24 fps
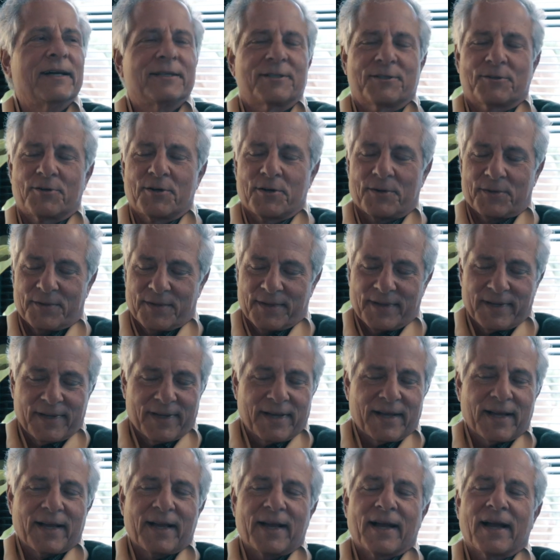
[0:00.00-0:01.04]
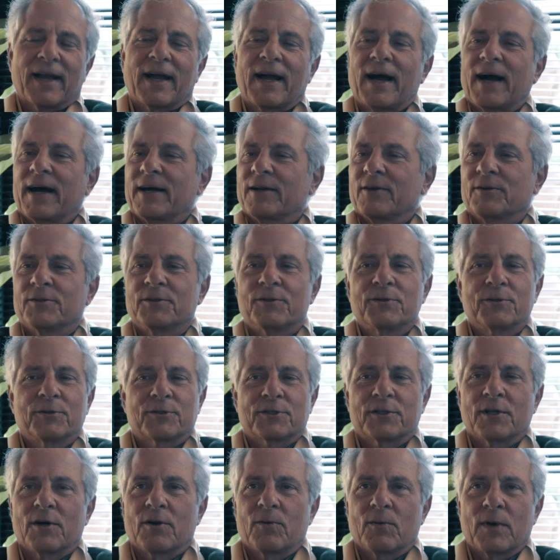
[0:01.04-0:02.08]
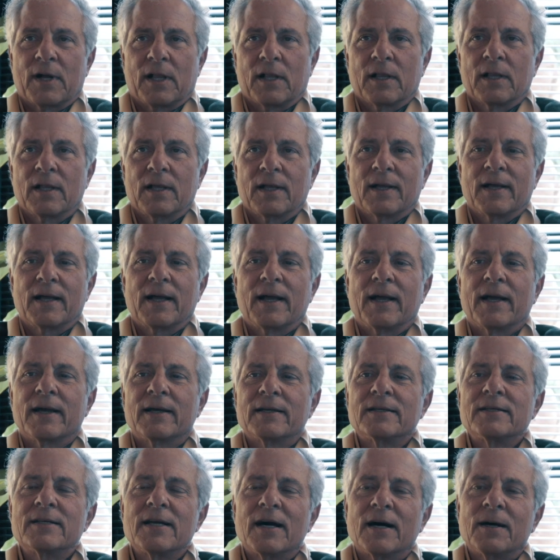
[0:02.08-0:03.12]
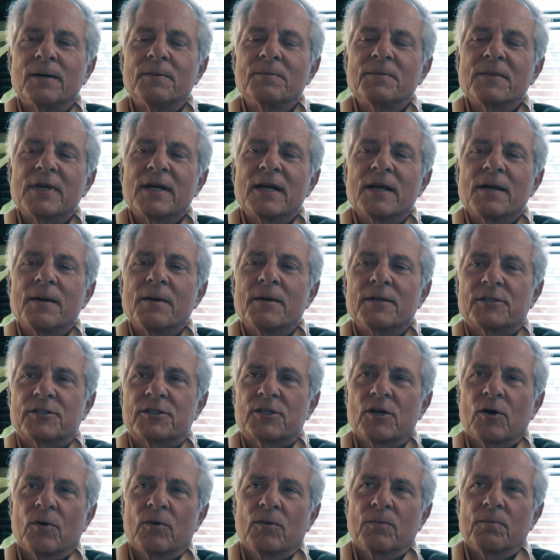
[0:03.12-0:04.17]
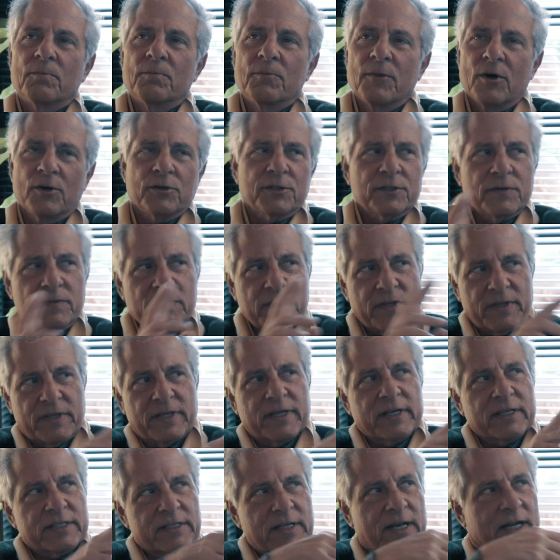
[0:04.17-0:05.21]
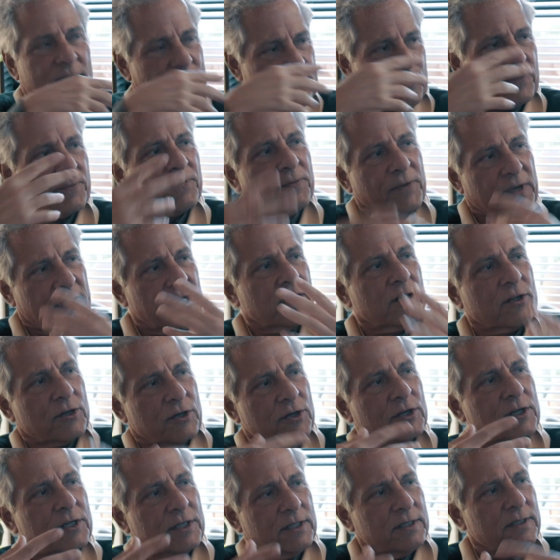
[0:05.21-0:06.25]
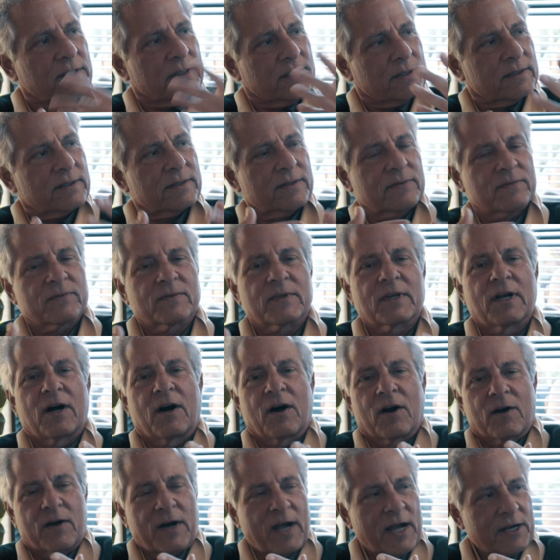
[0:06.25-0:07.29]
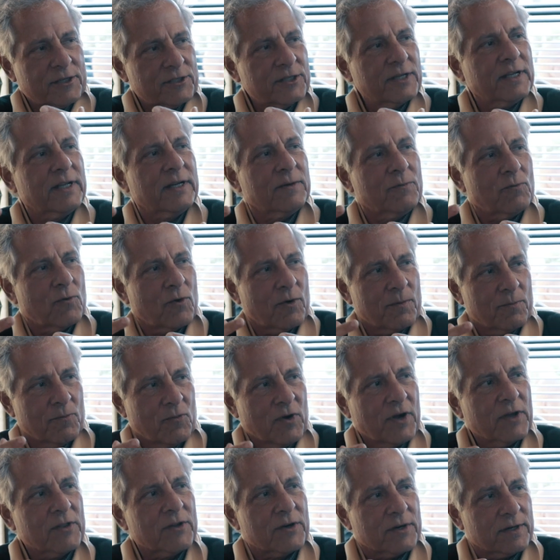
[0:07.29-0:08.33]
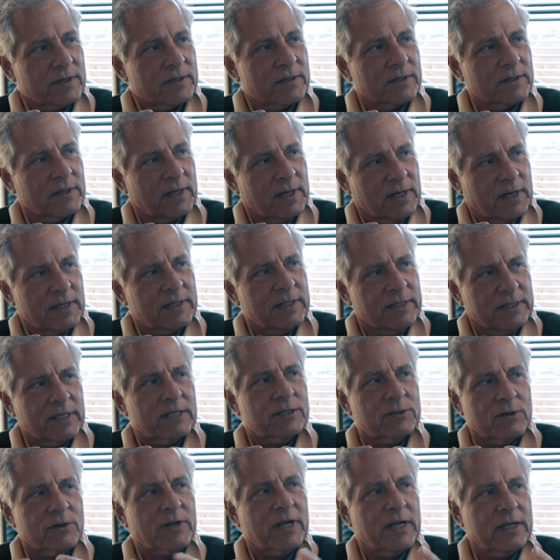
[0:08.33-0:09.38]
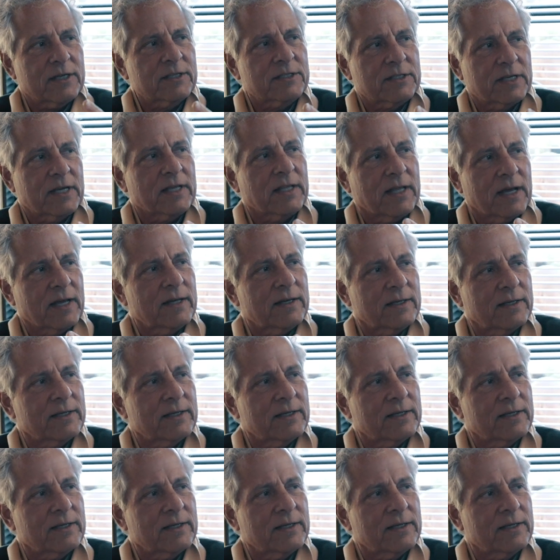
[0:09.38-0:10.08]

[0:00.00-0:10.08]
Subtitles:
It's true. I don't do snow well. And so most of the things that actually feel good are actually in warm weather. And I think that's okay to say that.